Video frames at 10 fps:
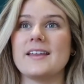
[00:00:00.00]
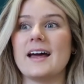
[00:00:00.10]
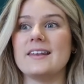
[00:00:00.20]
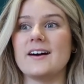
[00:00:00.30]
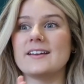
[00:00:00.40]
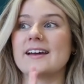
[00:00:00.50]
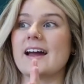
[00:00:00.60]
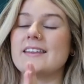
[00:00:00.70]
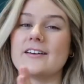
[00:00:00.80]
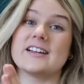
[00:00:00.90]
and they're like, they're
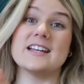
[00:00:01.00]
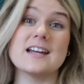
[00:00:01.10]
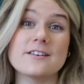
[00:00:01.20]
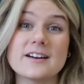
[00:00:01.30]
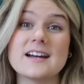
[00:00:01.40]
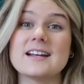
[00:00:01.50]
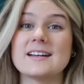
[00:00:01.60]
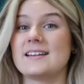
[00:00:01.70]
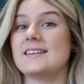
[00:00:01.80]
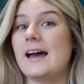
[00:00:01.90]
getting their year in
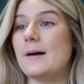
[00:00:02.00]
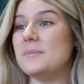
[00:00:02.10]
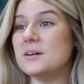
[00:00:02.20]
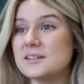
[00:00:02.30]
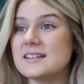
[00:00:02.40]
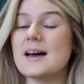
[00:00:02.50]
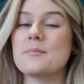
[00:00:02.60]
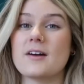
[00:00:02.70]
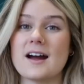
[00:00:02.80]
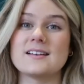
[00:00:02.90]
and they're building
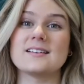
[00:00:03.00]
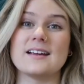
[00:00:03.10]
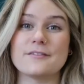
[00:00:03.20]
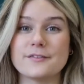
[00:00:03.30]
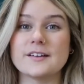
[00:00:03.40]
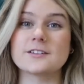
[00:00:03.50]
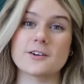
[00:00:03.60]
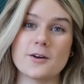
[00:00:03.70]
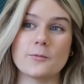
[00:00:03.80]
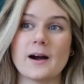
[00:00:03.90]
their brand and everything's
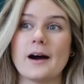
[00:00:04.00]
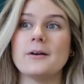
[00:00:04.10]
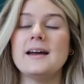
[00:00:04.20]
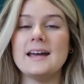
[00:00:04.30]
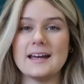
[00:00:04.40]
going well.